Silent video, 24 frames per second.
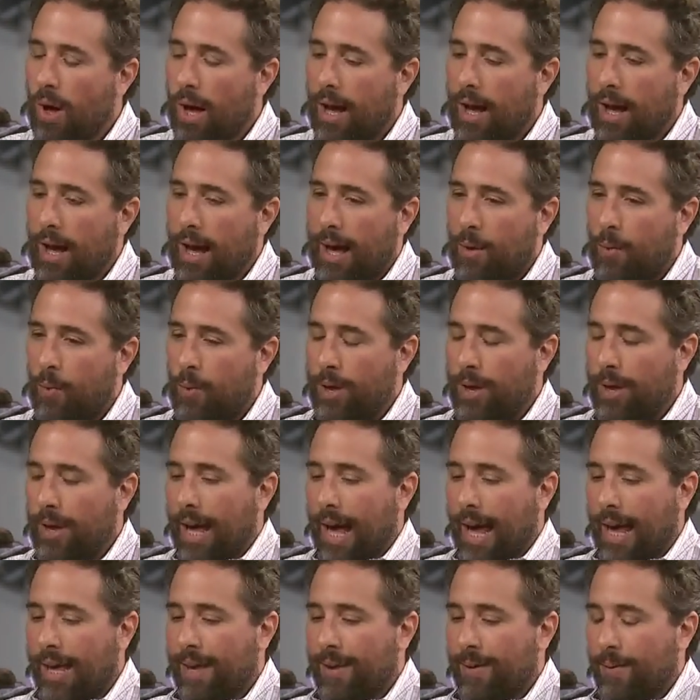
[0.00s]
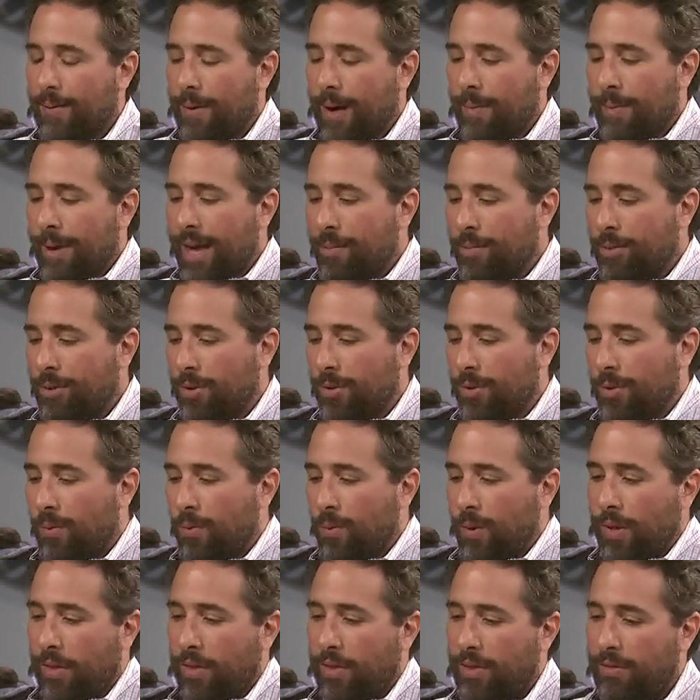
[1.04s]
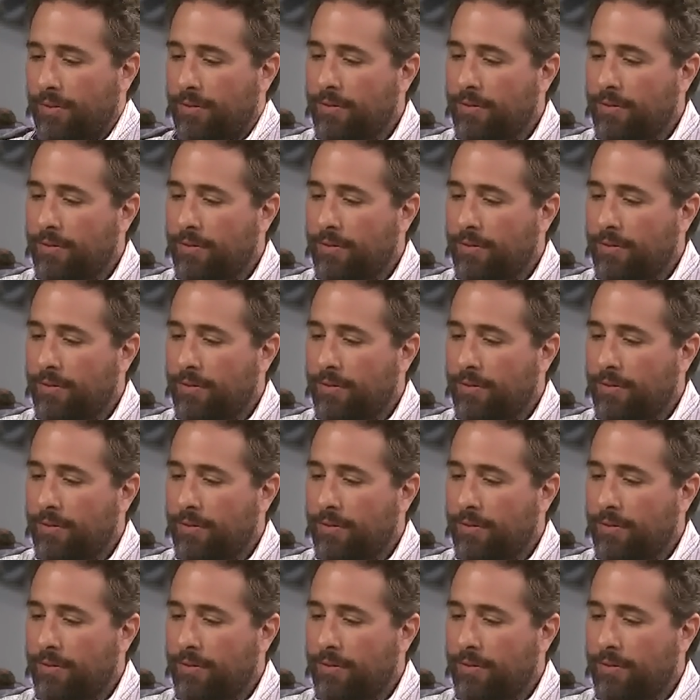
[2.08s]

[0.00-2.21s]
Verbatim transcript: uh, we I, am able with the